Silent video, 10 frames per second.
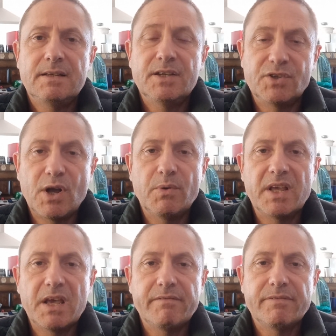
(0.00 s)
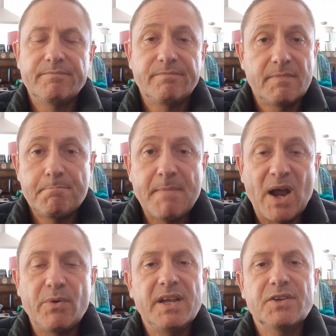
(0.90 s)
It's going to give
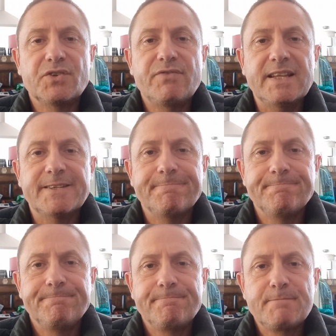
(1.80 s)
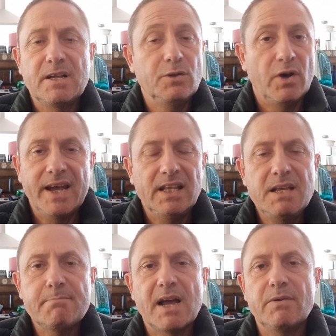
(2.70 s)
Maori in the street, not
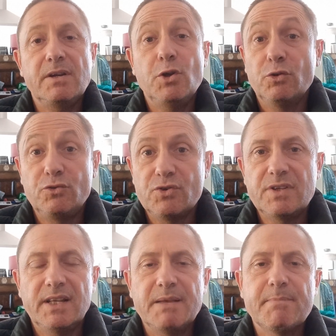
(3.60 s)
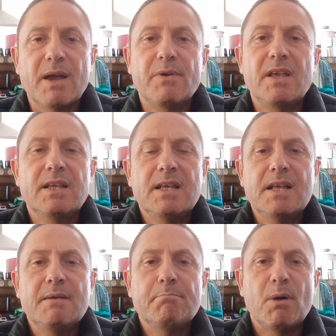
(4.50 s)
elite Maori, not just elite Maori,
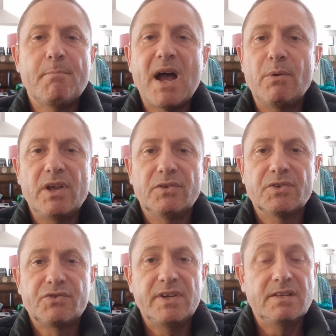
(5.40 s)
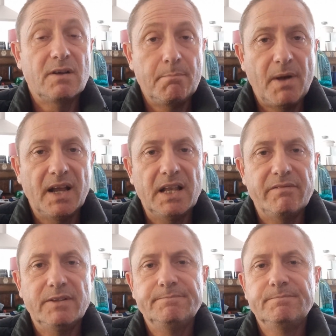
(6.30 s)
but Maori on the street on my
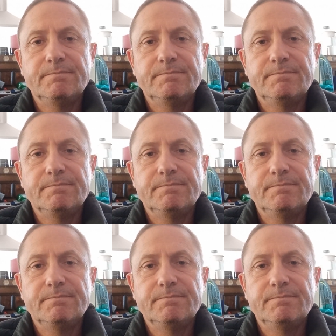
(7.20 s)
level,